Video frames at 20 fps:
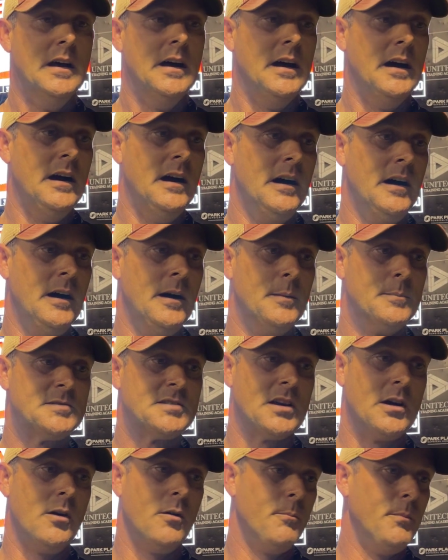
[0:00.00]

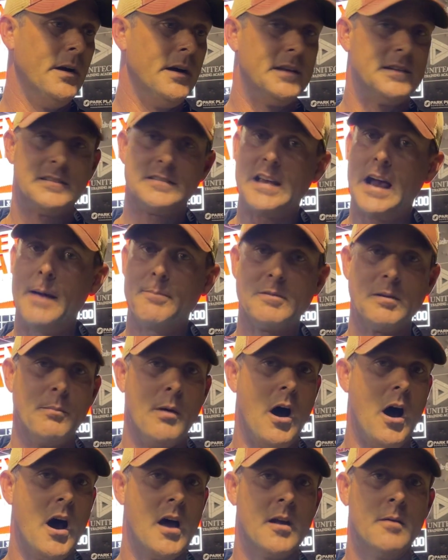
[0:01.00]
But top to
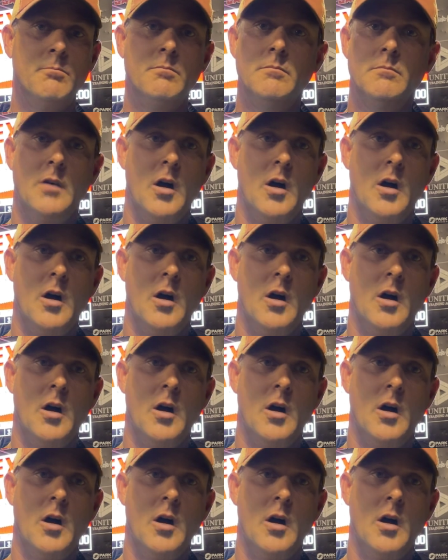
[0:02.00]
bottom,